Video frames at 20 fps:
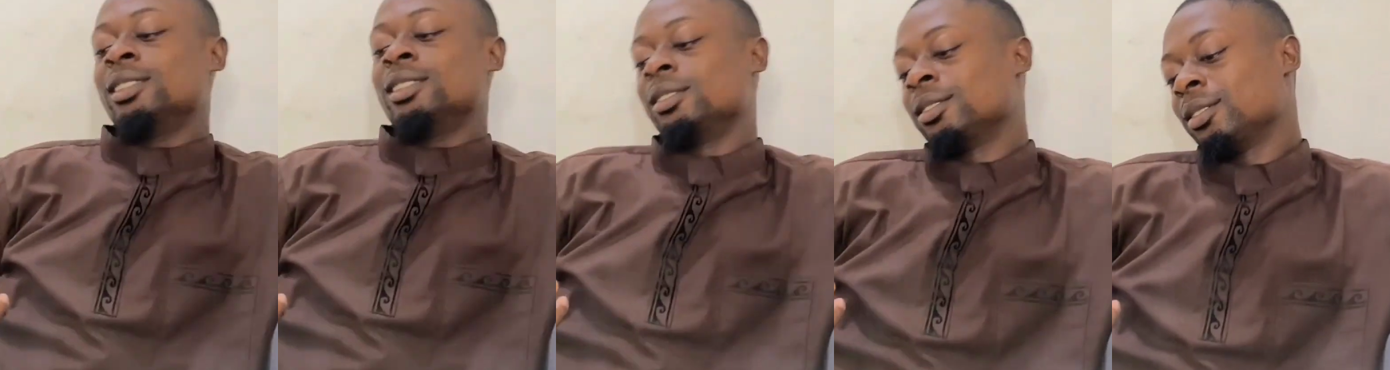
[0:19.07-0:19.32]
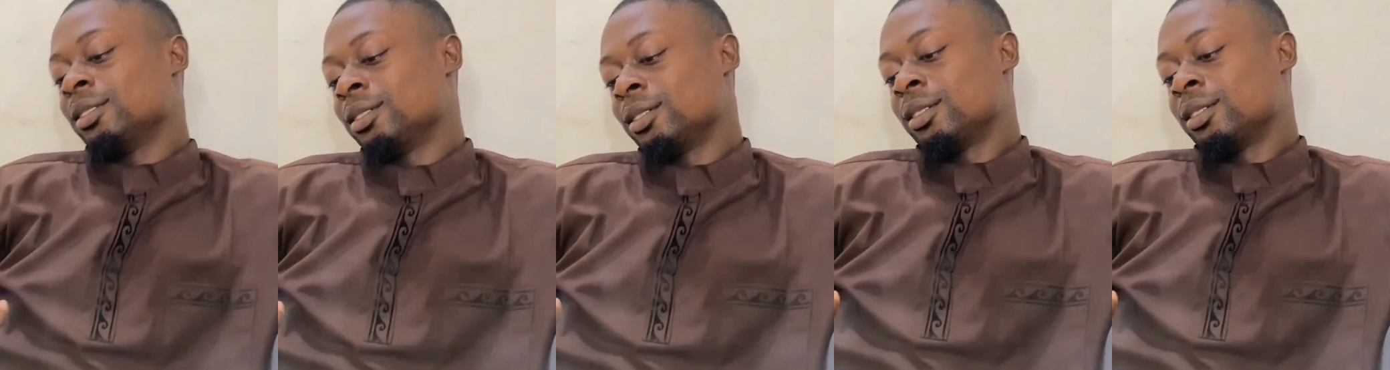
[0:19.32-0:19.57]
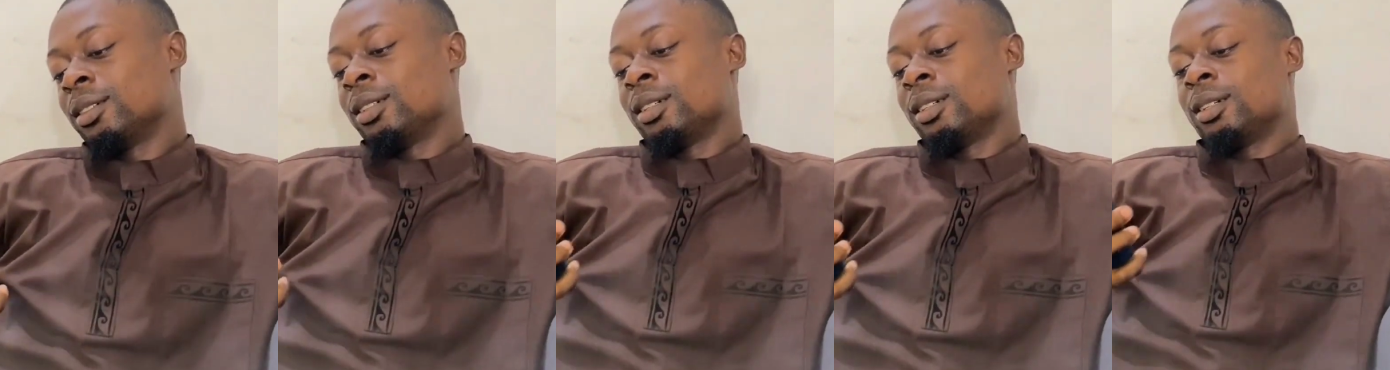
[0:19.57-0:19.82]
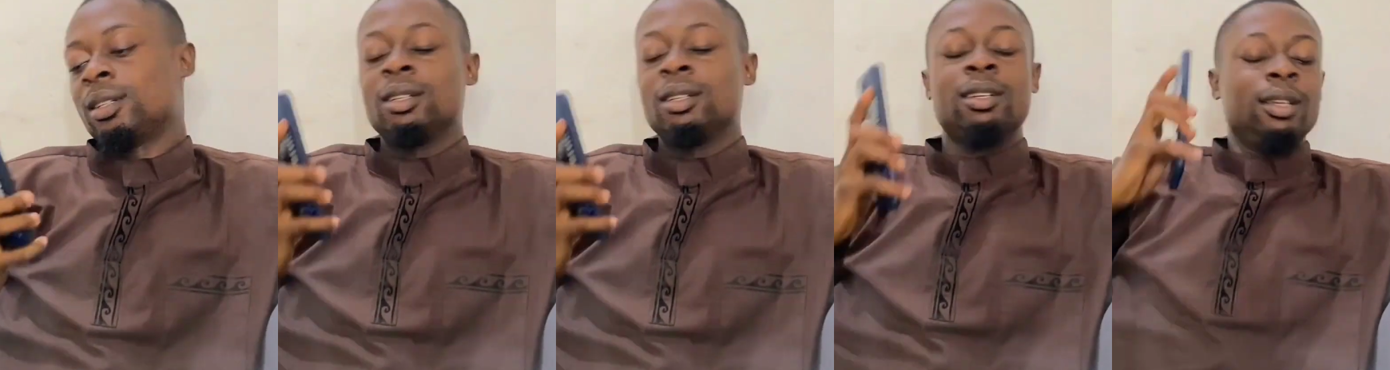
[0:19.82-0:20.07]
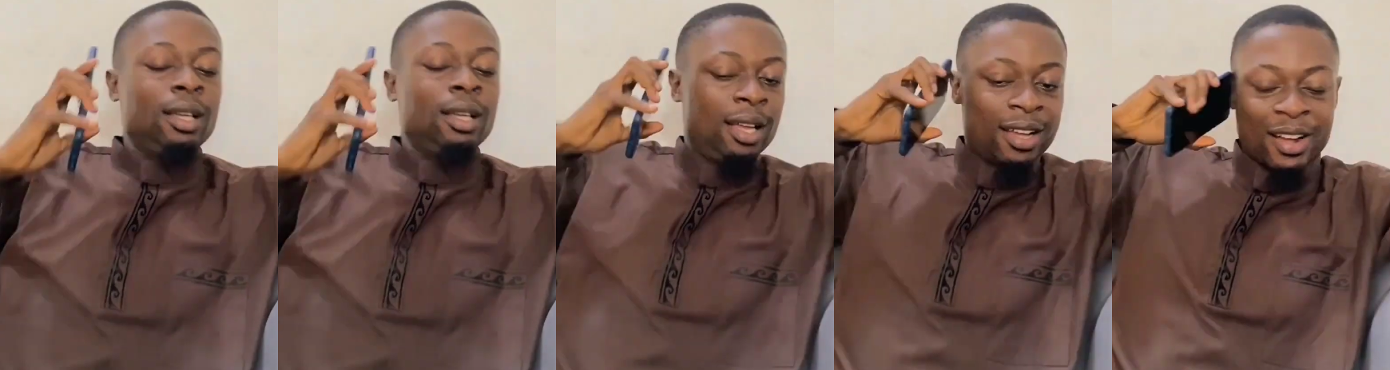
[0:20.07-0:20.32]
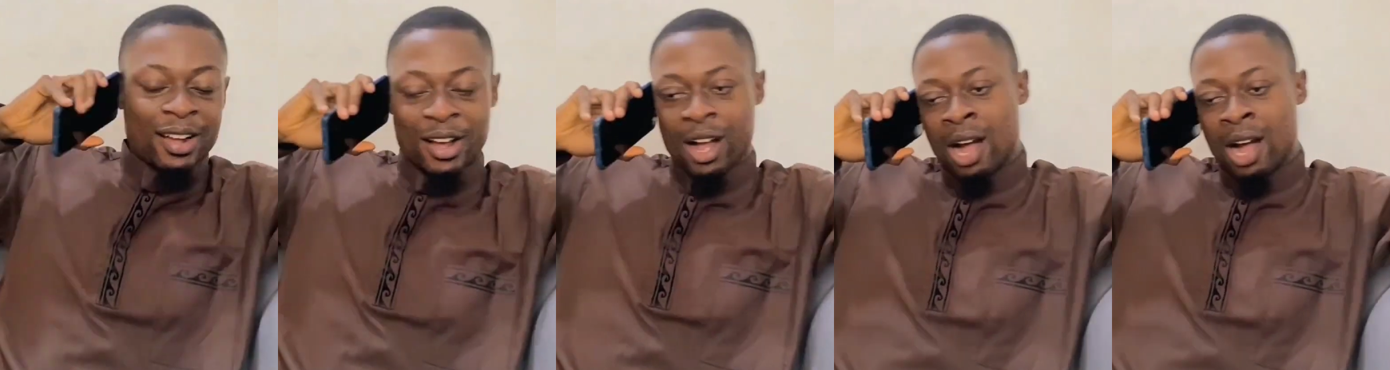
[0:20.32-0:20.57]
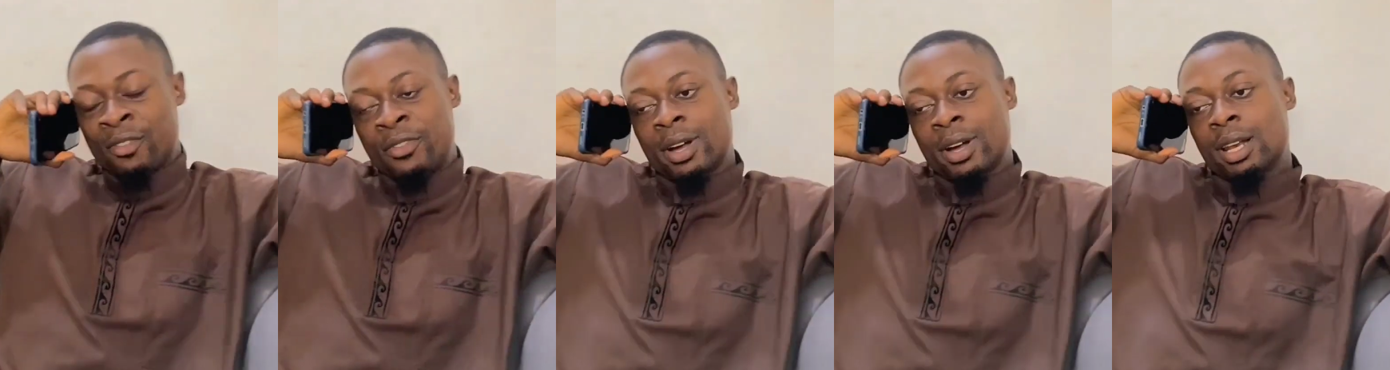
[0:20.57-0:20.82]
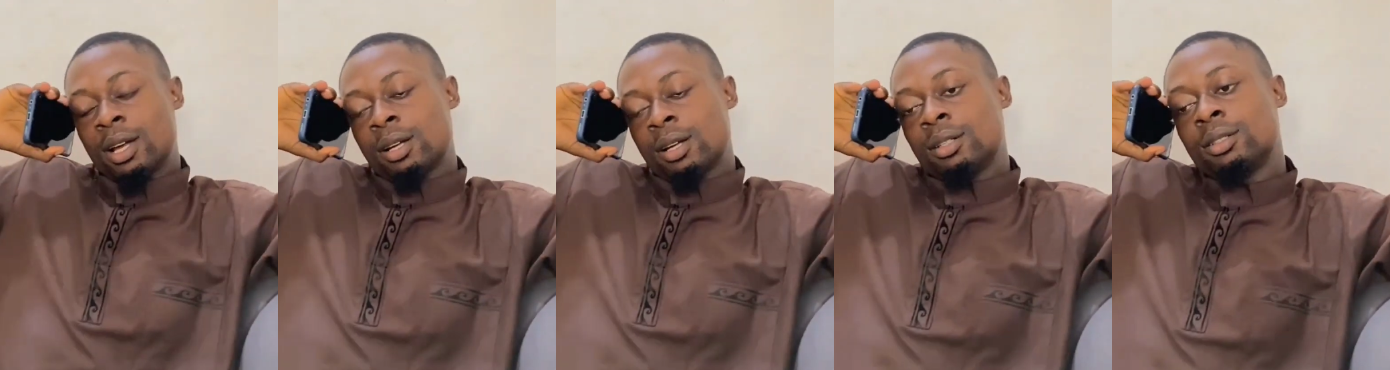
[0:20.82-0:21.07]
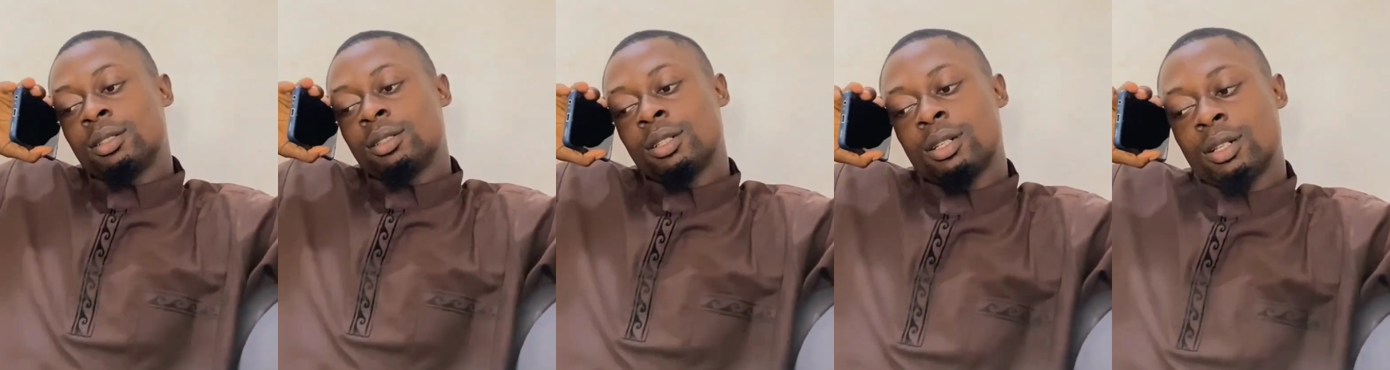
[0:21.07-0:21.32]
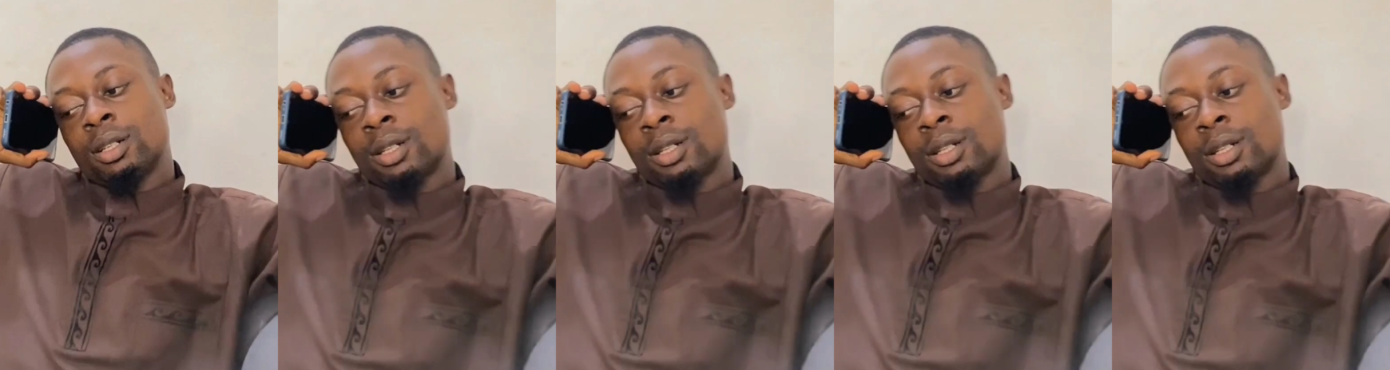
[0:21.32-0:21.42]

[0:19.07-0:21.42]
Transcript: G. Afana.